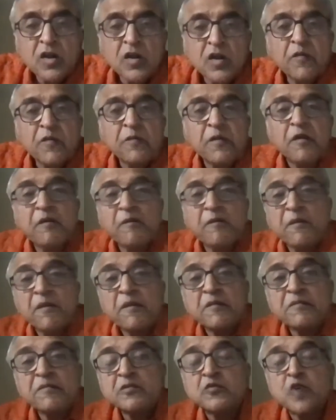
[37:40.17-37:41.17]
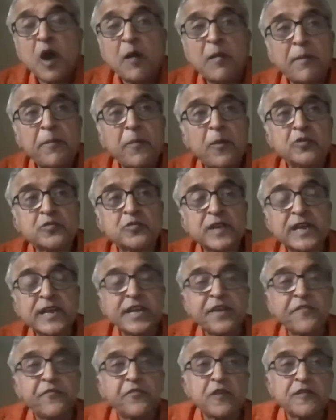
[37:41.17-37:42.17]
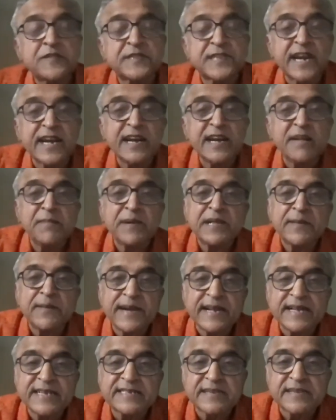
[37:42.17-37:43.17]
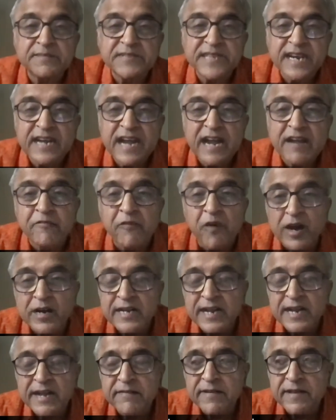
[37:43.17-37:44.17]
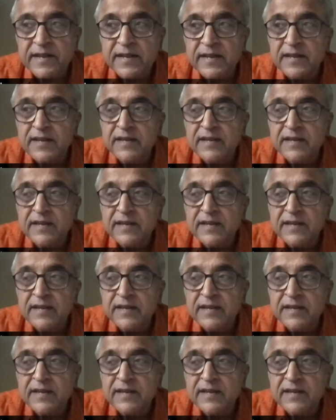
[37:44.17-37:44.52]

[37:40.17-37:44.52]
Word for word: Uh, uh, job opportunity if you have studied mathematics subject at what level?